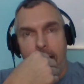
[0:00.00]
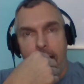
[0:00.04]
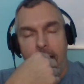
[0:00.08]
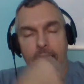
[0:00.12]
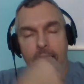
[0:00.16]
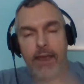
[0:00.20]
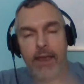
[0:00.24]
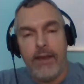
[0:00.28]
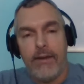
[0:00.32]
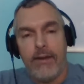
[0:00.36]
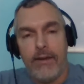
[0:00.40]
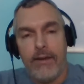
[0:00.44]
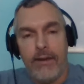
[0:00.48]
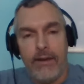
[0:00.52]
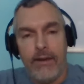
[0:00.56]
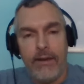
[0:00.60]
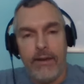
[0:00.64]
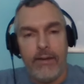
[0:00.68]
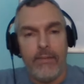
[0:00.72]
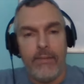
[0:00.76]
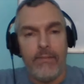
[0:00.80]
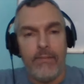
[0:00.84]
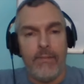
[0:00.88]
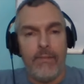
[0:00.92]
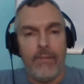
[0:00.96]
And
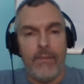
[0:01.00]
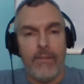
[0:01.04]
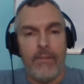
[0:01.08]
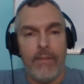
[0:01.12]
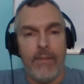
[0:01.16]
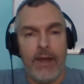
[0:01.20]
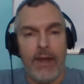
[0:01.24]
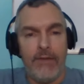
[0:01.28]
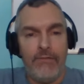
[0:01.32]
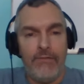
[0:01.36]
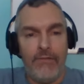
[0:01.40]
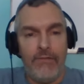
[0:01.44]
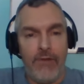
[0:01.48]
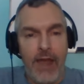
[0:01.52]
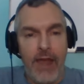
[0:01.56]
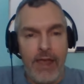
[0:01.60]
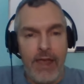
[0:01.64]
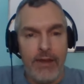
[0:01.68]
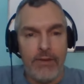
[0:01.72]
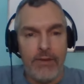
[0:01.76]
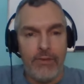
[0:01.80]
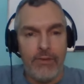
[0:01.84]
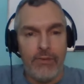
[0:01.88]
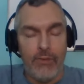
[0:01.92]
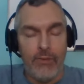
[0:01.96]
my
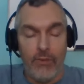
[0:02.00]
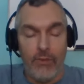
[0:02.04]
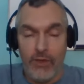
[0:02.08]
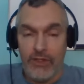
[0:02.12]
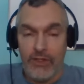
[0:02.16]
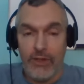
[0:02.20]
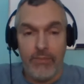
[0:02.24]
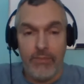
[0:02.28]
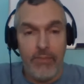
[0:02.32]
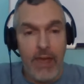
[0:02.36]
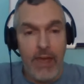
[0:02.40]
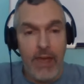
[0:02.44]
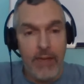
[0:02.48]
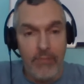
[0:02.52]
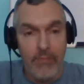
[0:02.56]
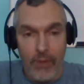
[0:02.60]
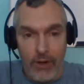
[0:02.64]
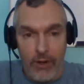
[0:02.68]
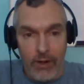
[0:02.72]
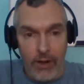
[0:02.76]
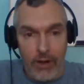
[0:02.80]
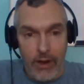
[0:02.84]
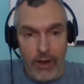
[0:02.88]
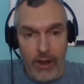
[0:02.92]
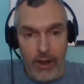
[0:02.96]
friend was a
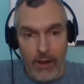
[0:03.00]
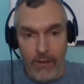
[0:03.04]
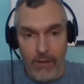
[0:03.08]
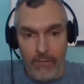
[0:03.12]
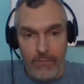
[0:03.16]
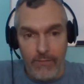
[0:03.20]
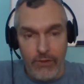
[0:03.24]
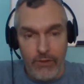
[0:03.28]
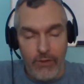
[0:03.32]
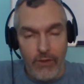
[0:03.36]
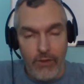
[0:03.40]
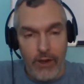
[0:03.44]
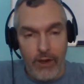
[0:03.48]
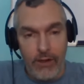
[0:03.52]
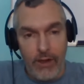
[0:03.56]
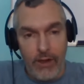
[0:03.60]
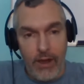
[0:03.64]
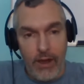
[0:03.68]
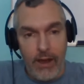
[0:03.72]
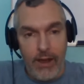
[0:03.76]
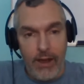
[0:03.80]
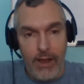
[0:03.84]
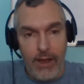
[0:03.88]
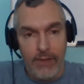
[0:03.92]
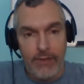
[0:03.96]
member of You Are
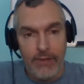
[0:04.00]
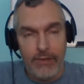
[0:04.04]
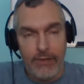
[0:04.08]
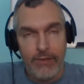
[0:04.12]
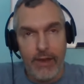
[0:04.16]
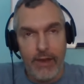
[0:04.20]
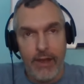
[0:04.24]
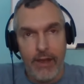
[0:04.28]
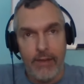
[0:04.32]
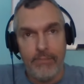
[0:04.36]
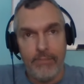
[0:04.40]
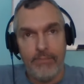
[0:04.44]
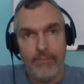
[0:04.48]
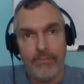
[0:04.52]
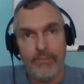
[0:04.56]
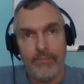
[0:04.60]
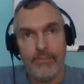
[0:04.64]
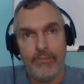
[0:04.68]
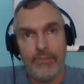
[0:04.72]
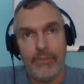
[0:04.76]
Law at the time.